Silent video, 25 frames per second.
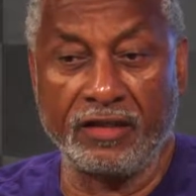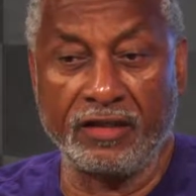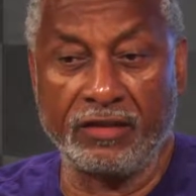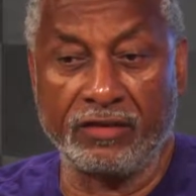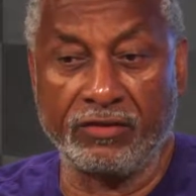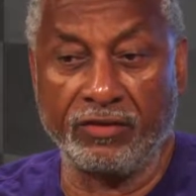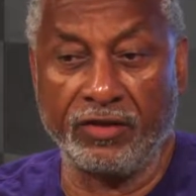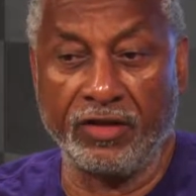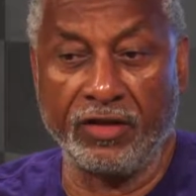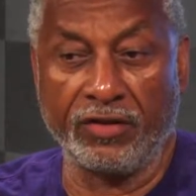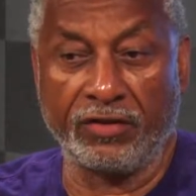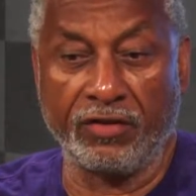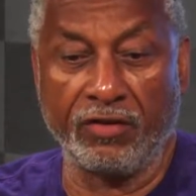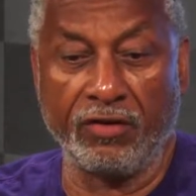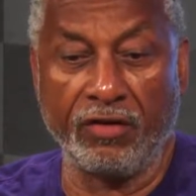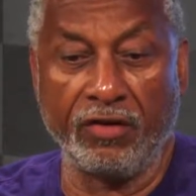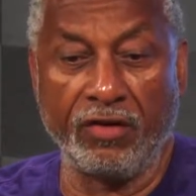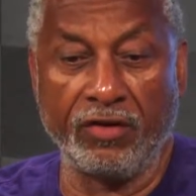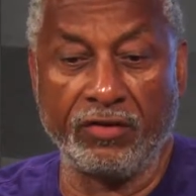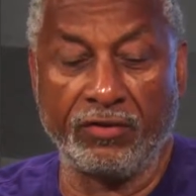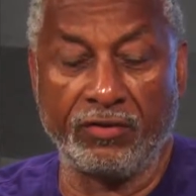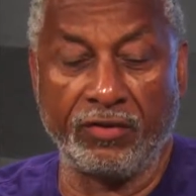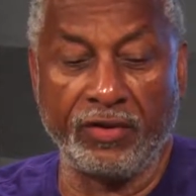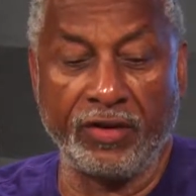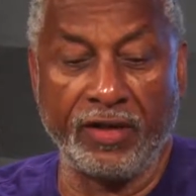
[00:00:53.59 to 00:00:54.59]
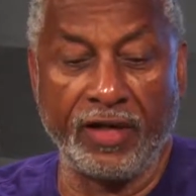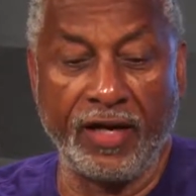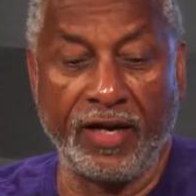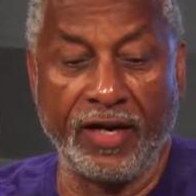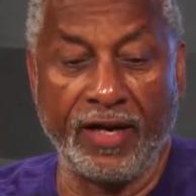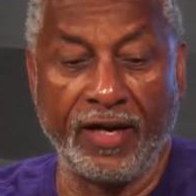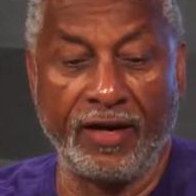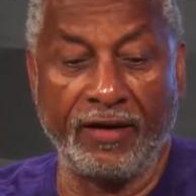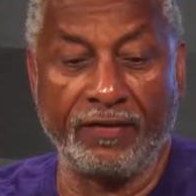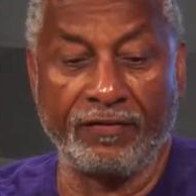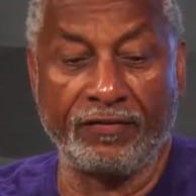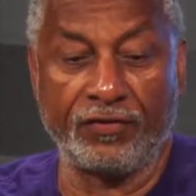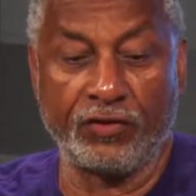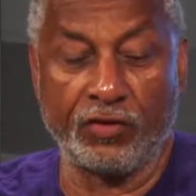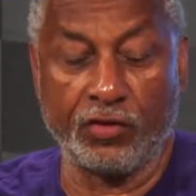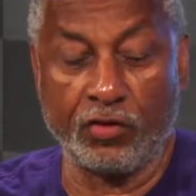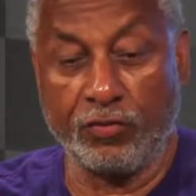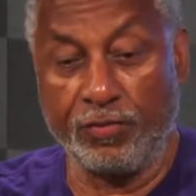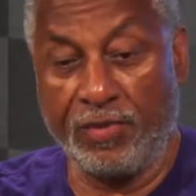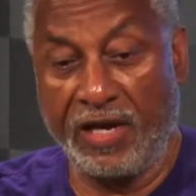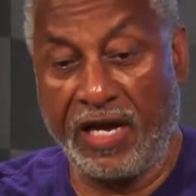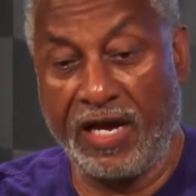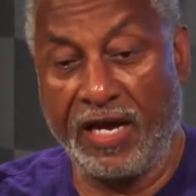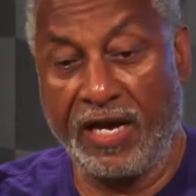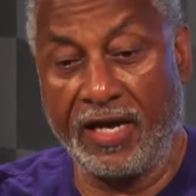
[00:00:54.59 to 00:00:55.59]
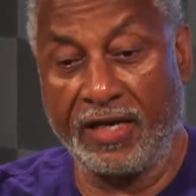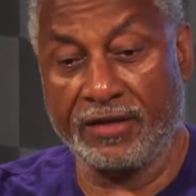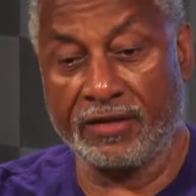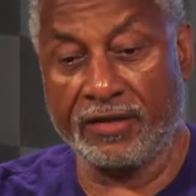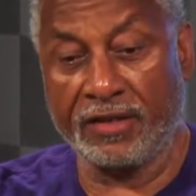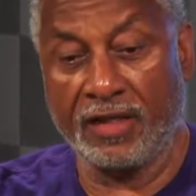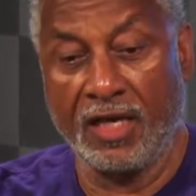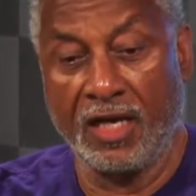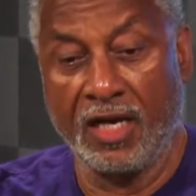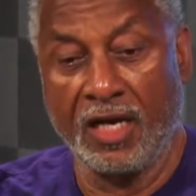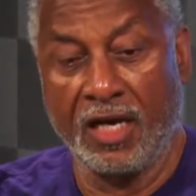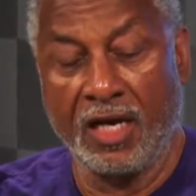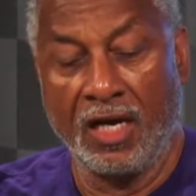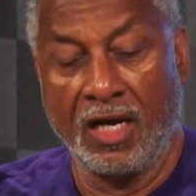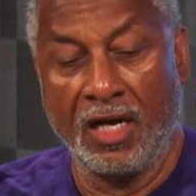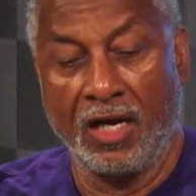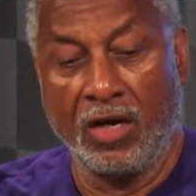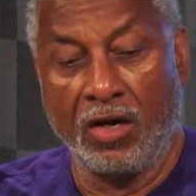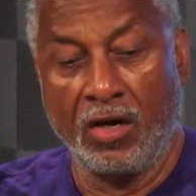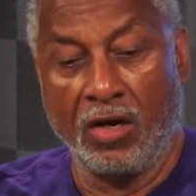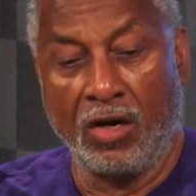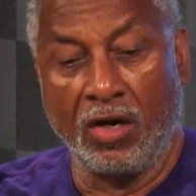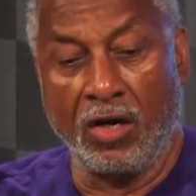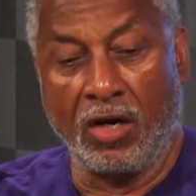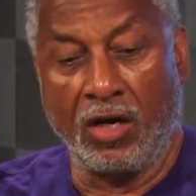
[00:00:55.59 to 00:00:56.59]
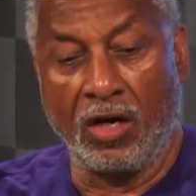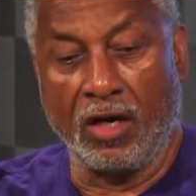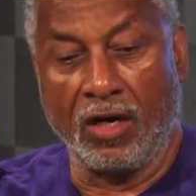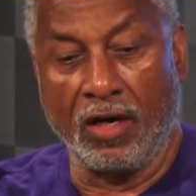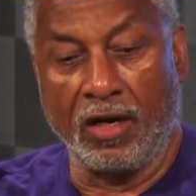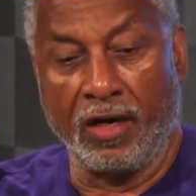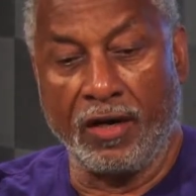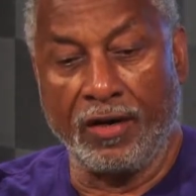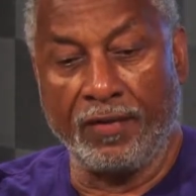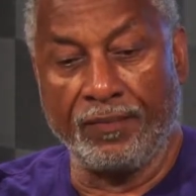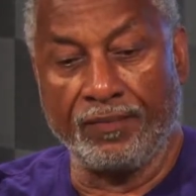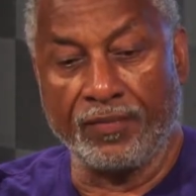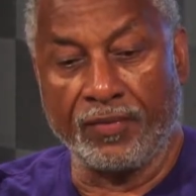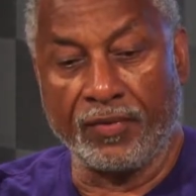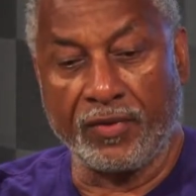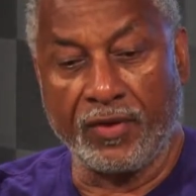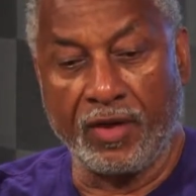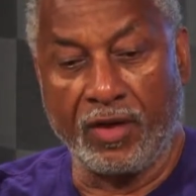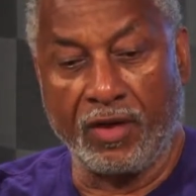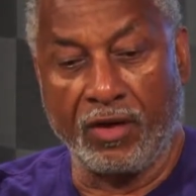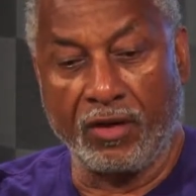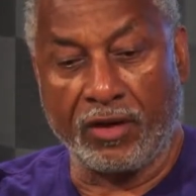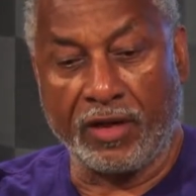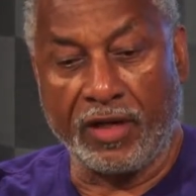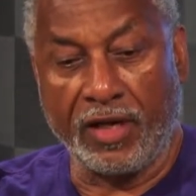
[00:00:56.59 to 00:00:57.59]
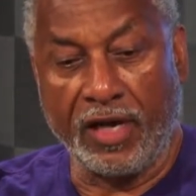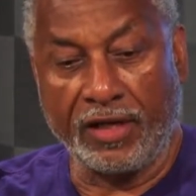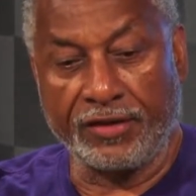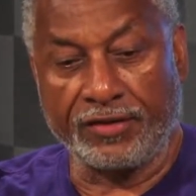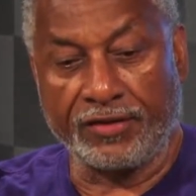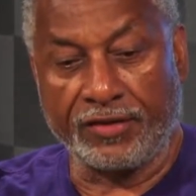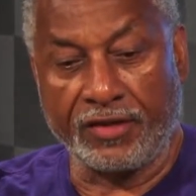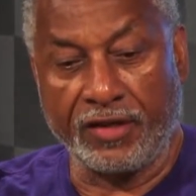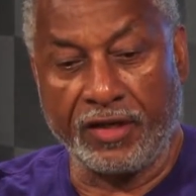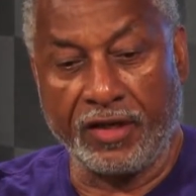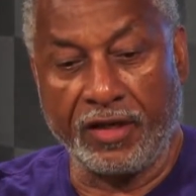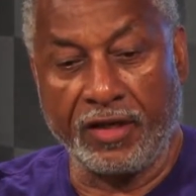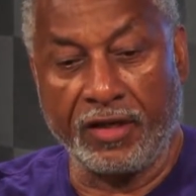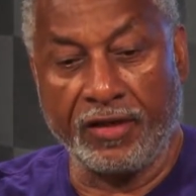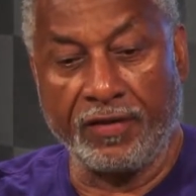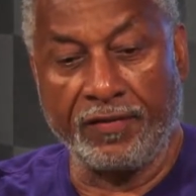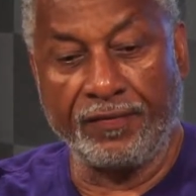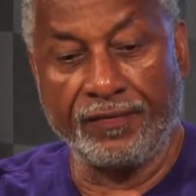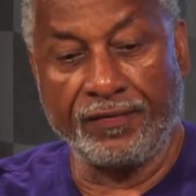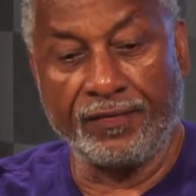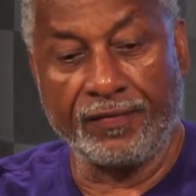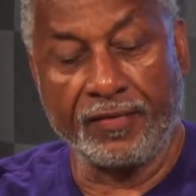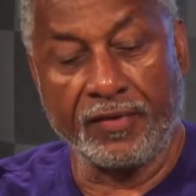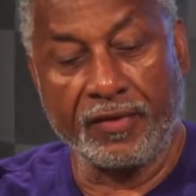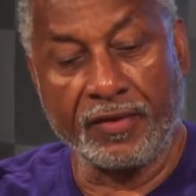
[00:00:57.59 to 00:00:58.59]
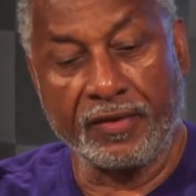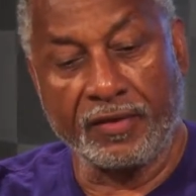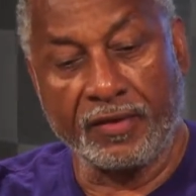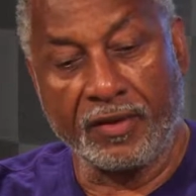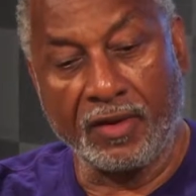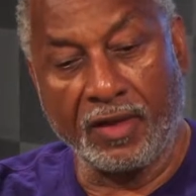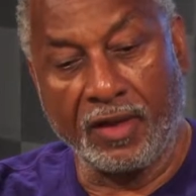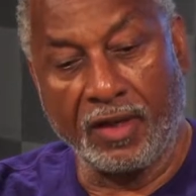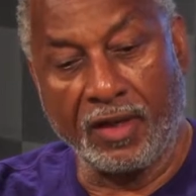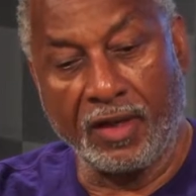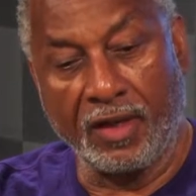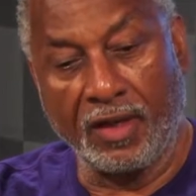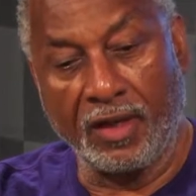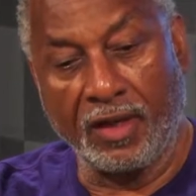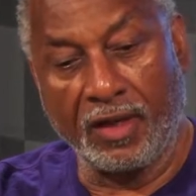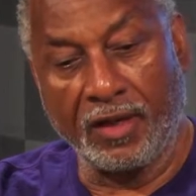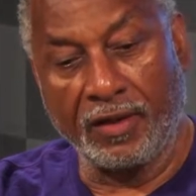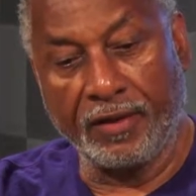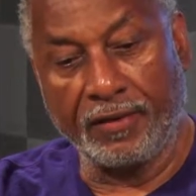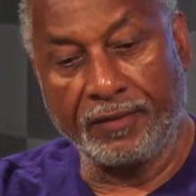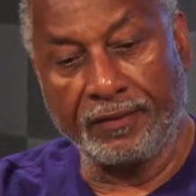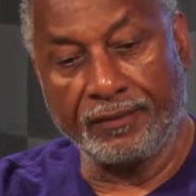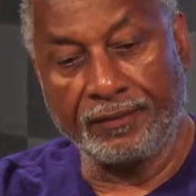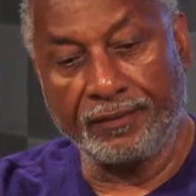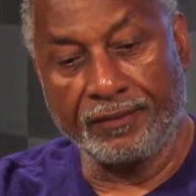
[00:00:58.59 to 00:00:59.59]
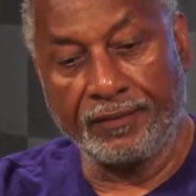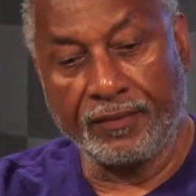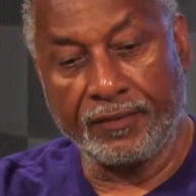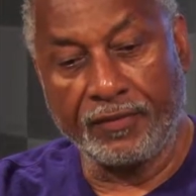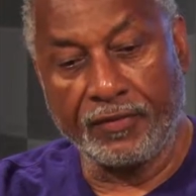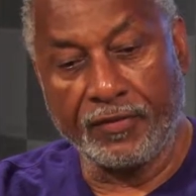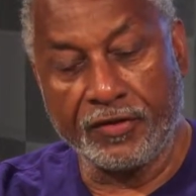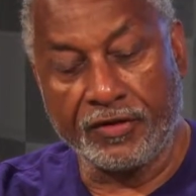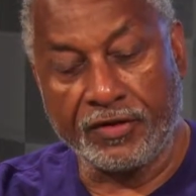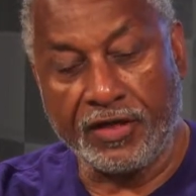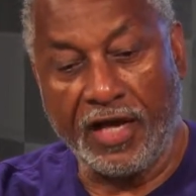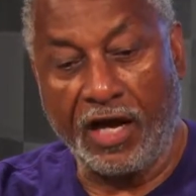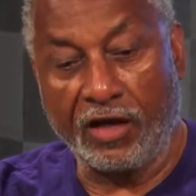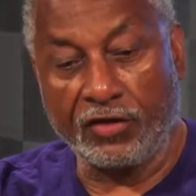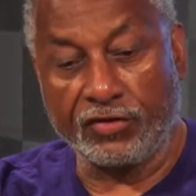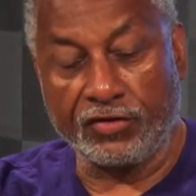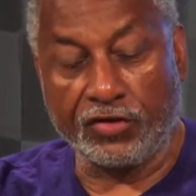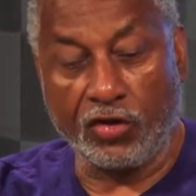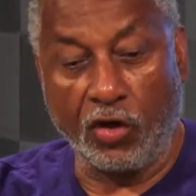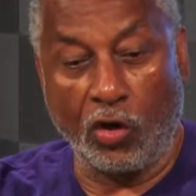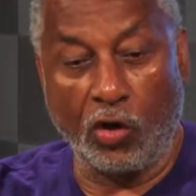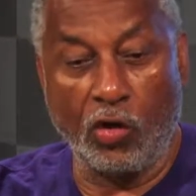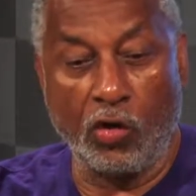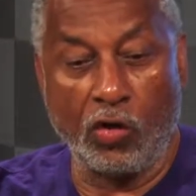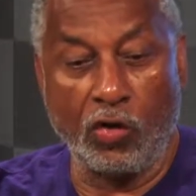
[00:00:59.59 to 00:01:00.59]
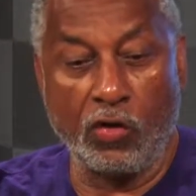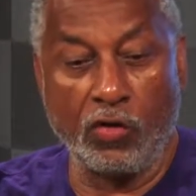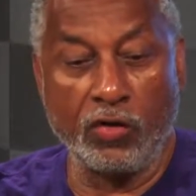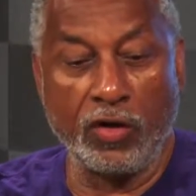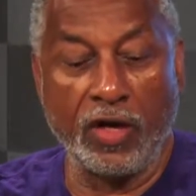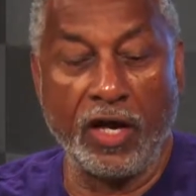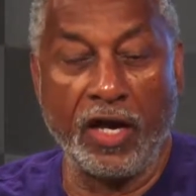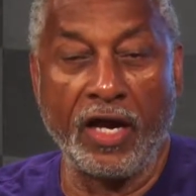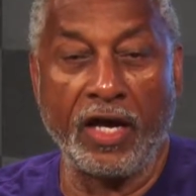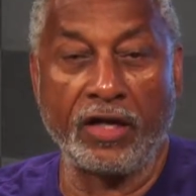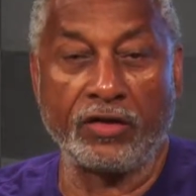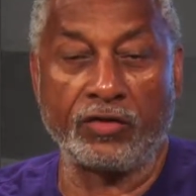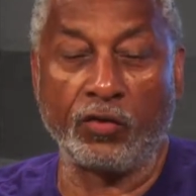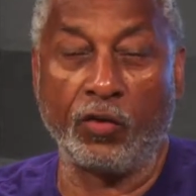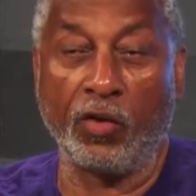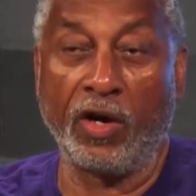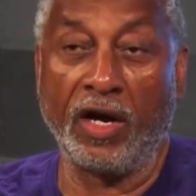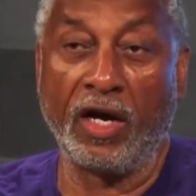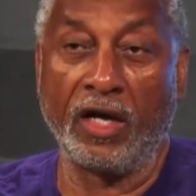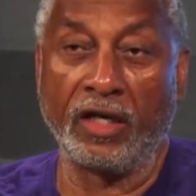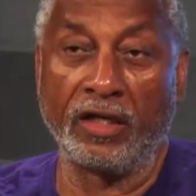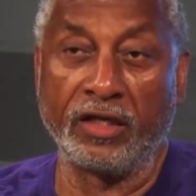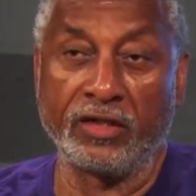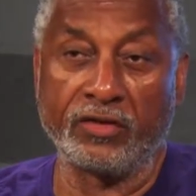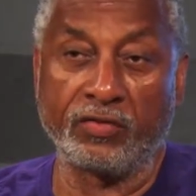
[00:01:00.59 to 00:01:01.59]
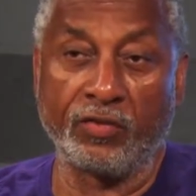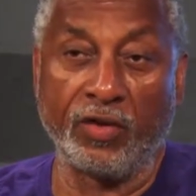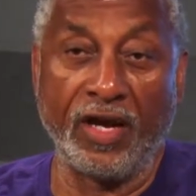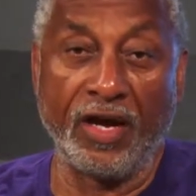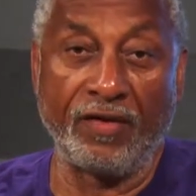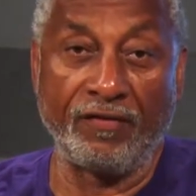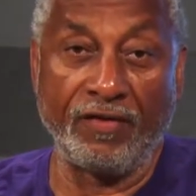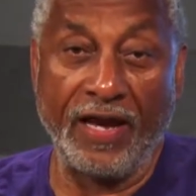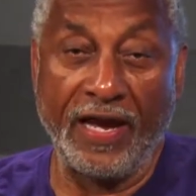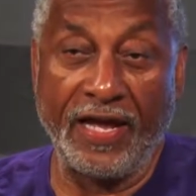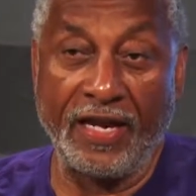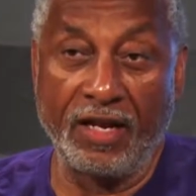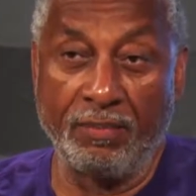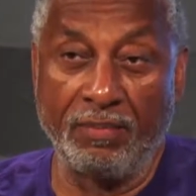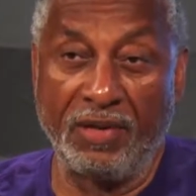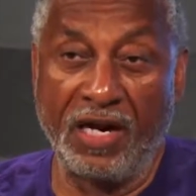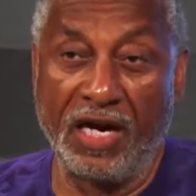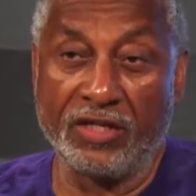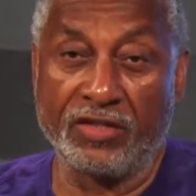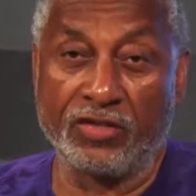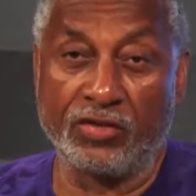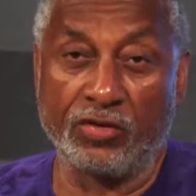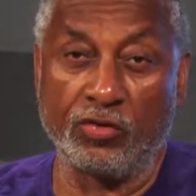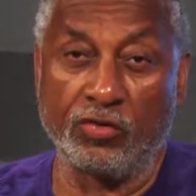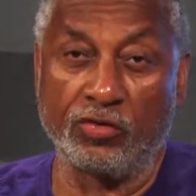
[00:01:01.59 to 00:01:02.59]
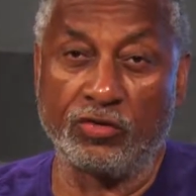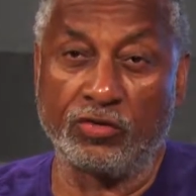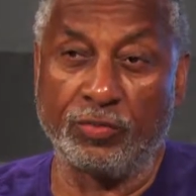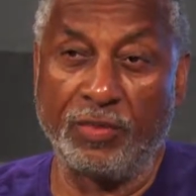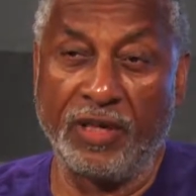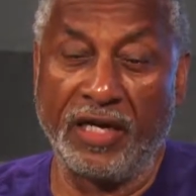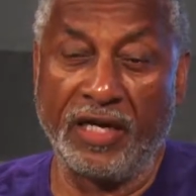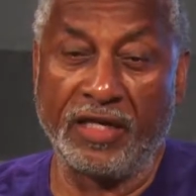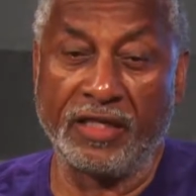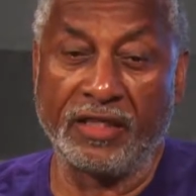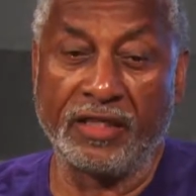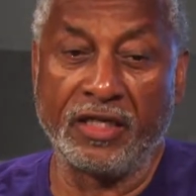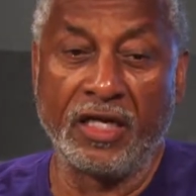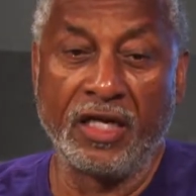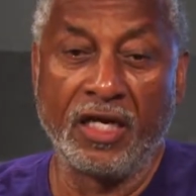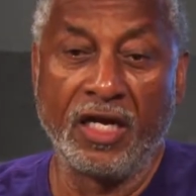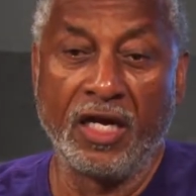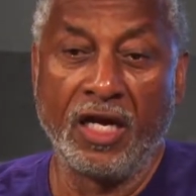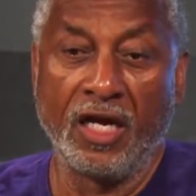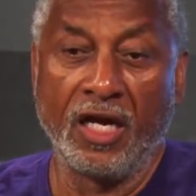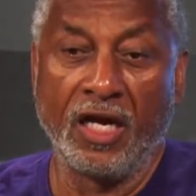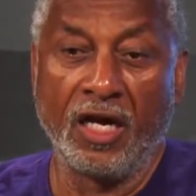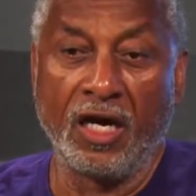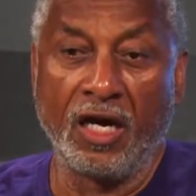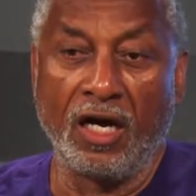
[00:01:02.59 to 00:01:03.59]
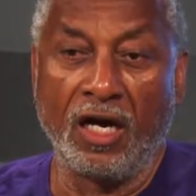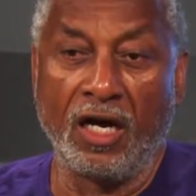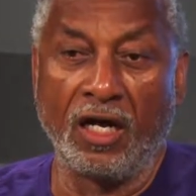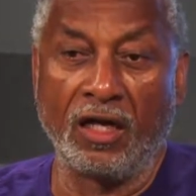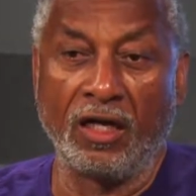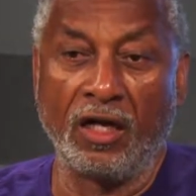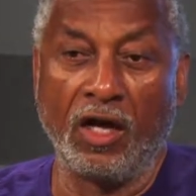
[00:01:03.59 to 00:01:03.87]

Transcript: the 23rd, we have two bands uh, Orchestra, uh, South Soul, as well as we have Eddie Butts, who's been a